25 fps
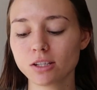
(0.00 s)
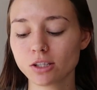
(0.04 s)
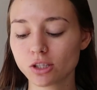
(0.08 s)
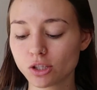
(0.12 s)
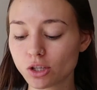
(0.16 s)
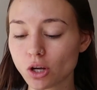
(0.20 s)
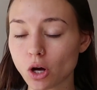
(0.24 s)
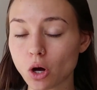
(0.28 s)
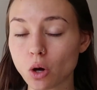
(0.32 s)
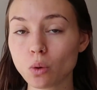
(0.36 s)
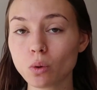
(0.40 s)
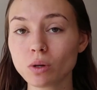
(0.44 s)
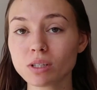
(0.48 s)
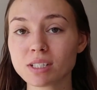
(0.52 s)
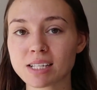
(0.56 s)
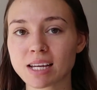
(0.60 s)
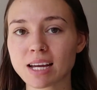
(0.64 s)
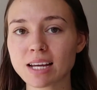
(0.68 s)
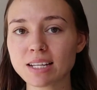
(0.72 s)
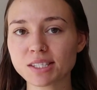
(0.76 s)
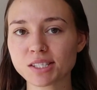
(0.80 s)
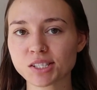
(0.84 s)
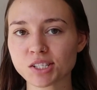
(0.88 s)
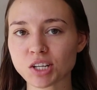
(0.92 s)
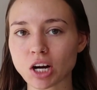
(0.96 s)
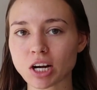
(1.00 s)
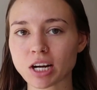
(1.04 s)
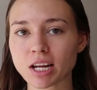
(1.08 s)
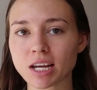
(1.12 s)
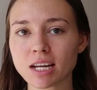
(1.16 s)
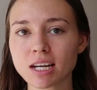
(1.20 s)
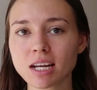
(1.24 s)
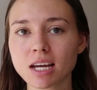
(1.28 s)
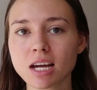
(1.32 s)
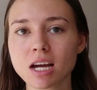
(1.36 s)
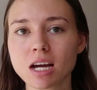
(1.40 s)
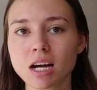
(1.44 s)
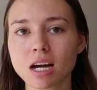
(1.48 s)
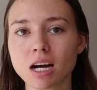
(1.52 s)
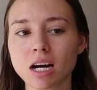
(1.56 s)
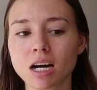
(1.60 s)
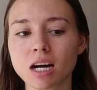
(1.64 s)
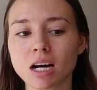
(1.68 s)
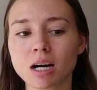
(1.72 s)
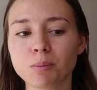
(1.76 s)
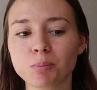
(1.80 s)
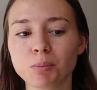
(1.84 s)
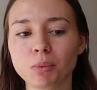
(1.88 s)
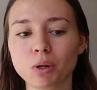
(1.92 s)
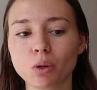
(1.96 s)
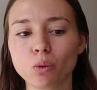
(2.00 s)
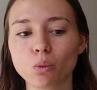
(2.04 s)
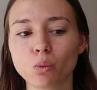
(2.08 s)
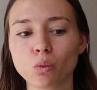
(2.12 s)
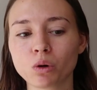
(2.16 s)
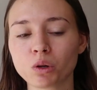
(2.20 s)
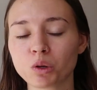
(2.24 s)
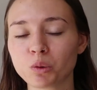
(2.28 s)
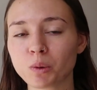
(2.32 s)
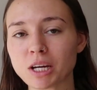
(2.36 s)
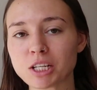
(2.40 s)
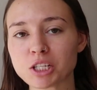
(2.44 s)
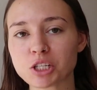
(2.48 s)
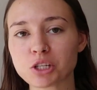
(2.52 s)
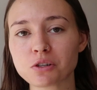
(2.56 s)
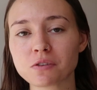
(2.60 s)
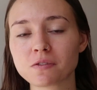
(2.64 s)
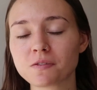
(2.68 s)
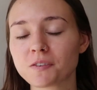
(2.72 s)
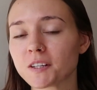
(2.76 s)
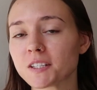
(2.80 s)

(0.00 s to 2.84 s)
So to get started, what do I do?